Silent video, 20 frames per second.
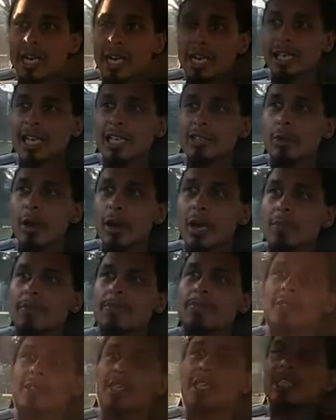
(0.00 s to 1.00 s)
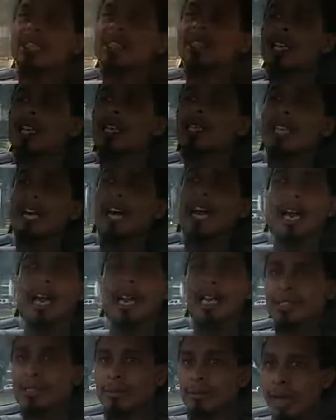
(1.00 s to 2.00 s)
Like that's why it sucks that
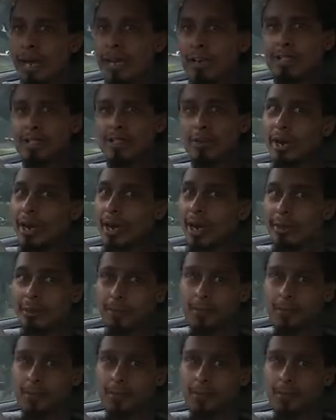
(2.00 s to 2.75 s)
age matters in rap.